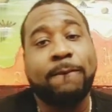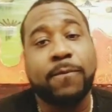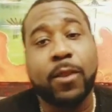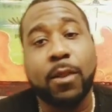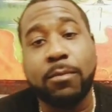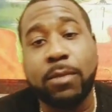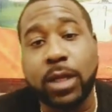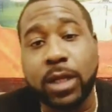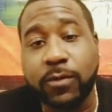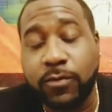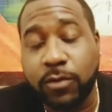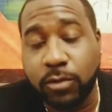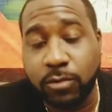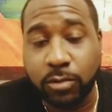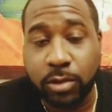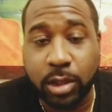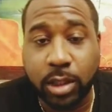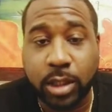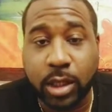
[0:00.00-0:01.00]
But if you
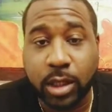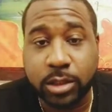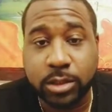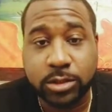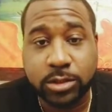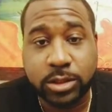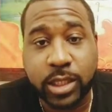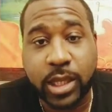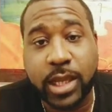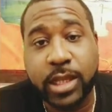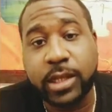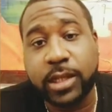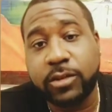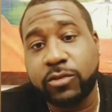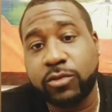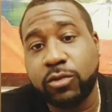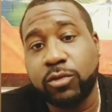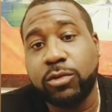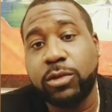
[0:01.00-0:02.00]
really understand it
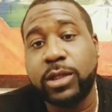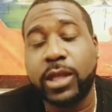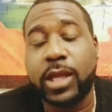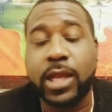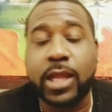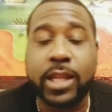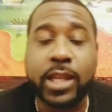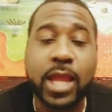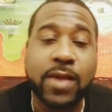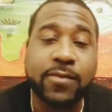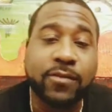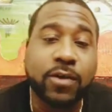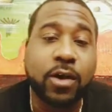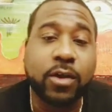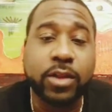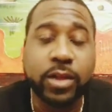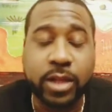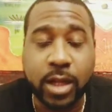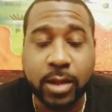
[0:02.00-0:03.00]
truly and have
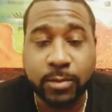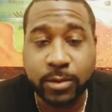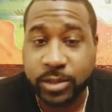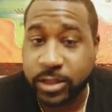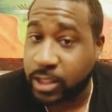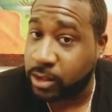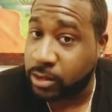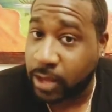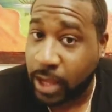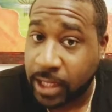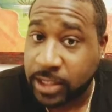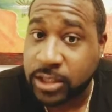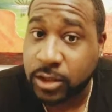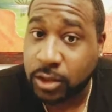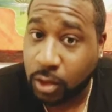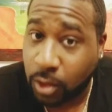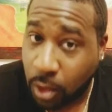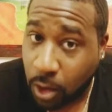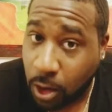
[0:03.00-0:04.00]
all the numbers and you actually
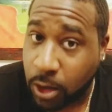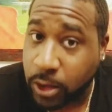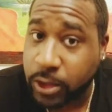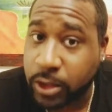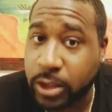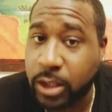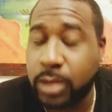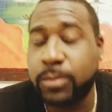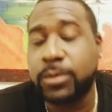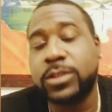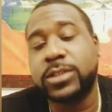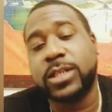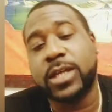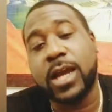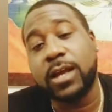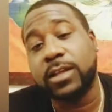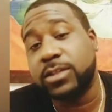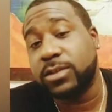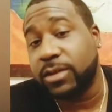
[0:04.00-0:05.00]
know all your numbers and
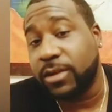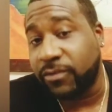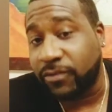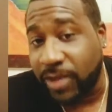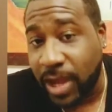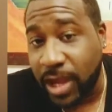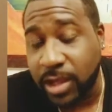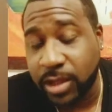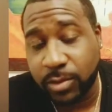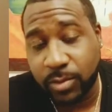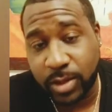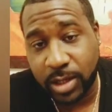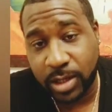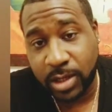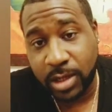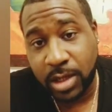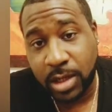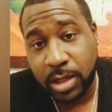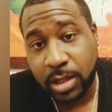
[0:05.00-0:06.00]
how to
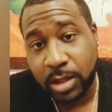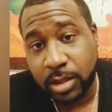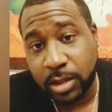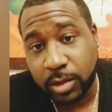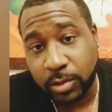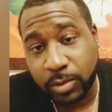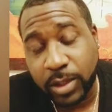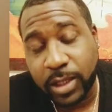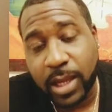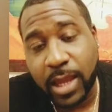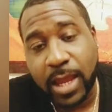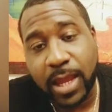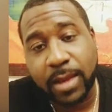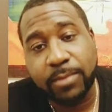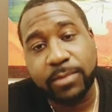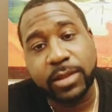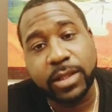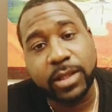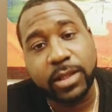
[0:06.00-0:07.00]
evaluate the
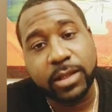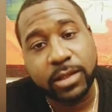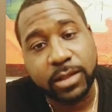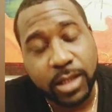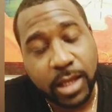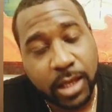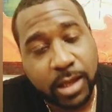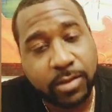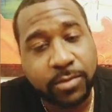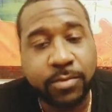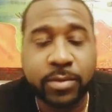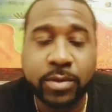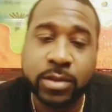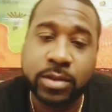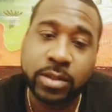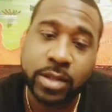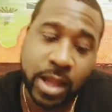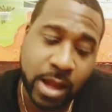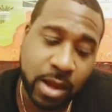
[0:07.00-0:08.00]
rehab, then yeah.
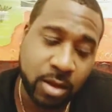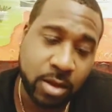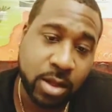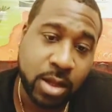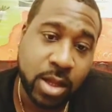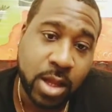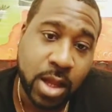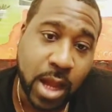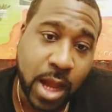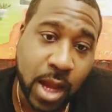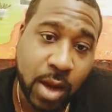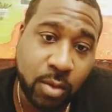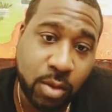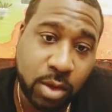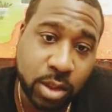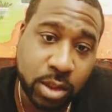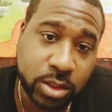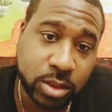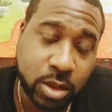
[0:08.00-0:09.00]
Now, I
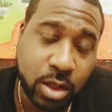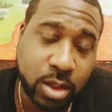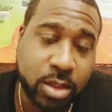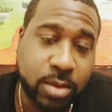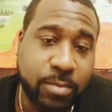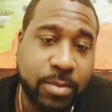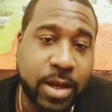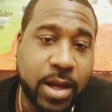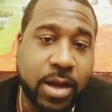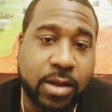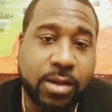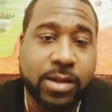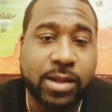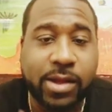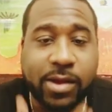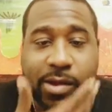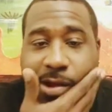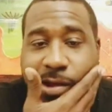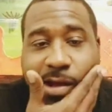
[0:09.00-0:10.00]
want to talk about
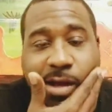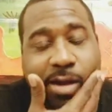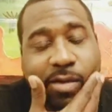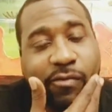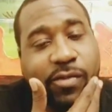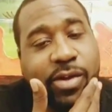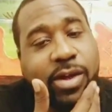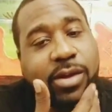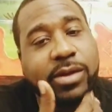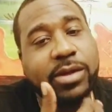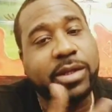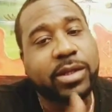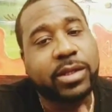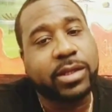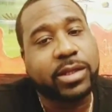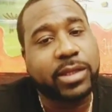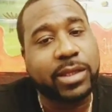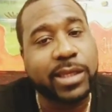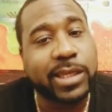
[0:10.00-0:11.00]
a
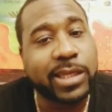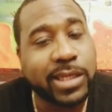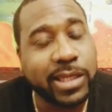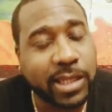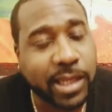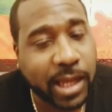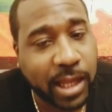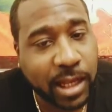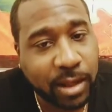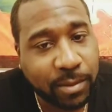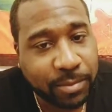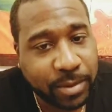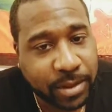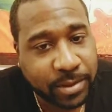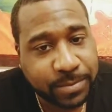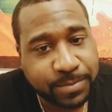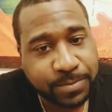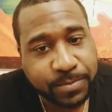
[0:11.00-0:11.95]
very key element